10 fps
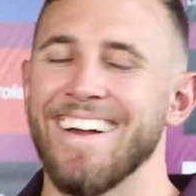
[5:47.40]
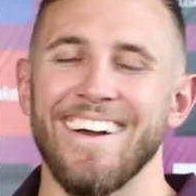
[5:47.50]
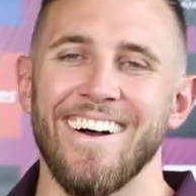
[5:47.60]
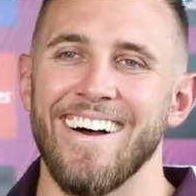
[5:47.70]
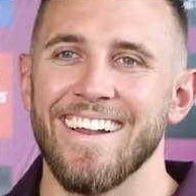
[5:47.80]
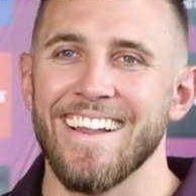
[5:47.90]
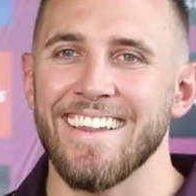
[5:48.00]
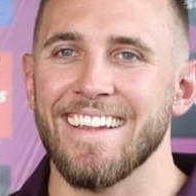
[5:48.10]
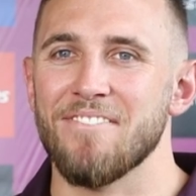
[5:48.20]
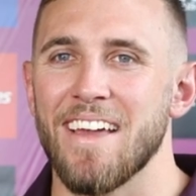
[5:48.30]
Oh, I don't
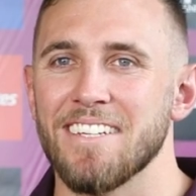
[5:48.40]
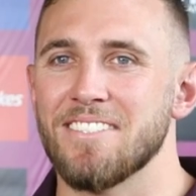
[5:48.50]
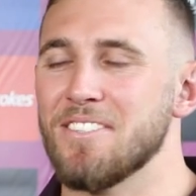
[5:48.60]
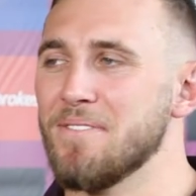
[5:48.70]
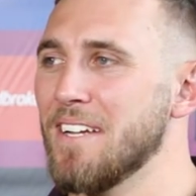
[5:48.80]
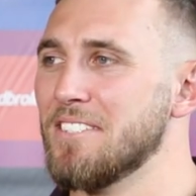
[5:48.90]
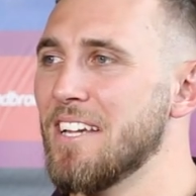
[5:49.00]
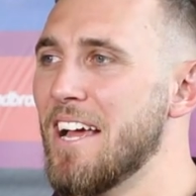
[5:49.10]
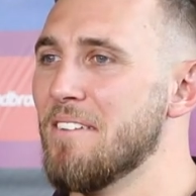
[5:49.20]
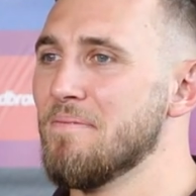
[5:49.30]
think it matters too much.
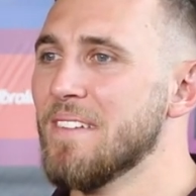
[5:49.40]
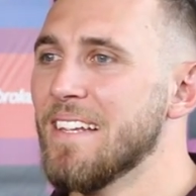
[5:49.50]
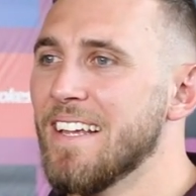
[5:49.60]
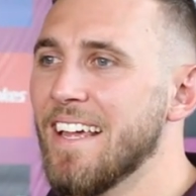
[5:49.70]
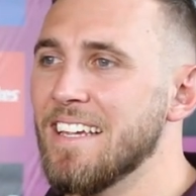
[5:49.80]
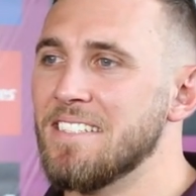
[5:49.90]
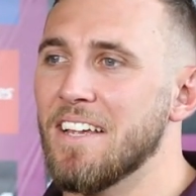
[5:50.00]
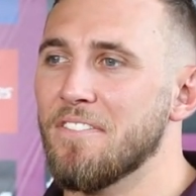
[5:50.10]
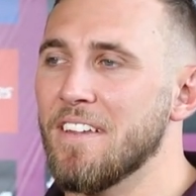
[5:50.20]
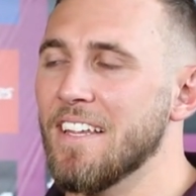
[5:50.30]
He's
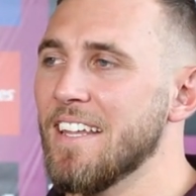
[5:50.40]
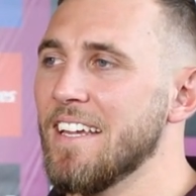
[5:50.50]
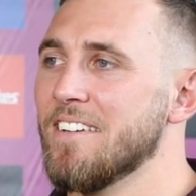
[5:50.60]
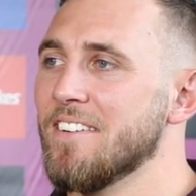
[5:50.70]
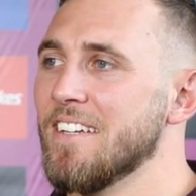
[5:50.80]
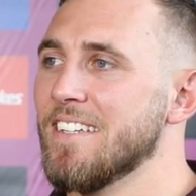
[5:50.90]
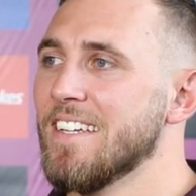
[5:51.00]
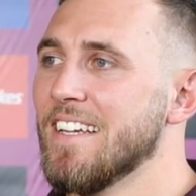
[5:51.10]
definitely a leader, and